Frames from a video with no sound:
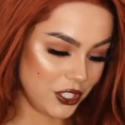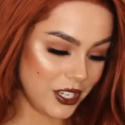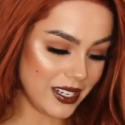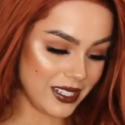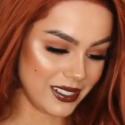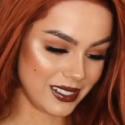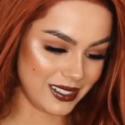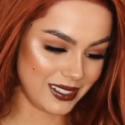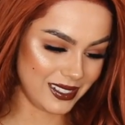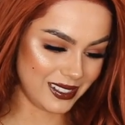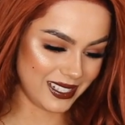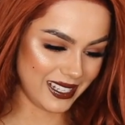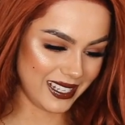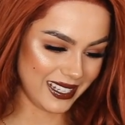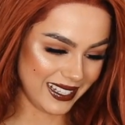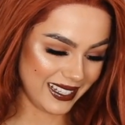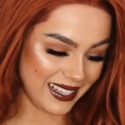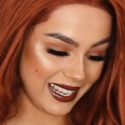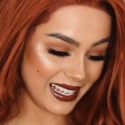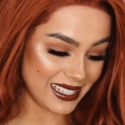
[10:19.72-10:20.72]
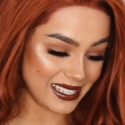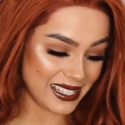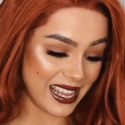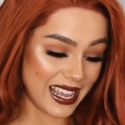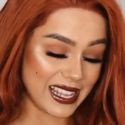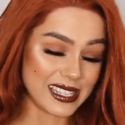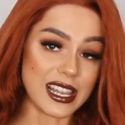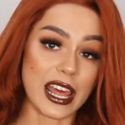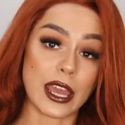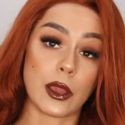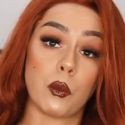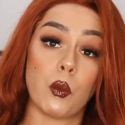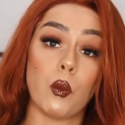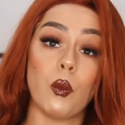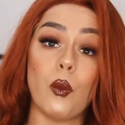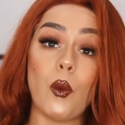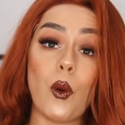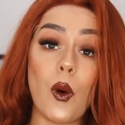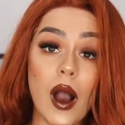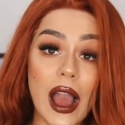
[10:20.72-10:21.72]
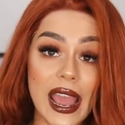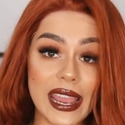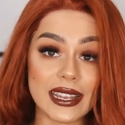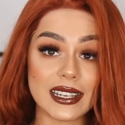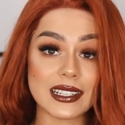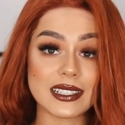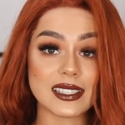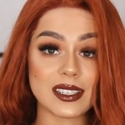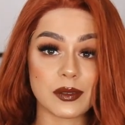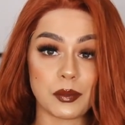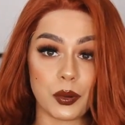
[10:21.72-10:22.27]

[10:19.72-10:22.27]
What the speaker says: Jeez, this is like white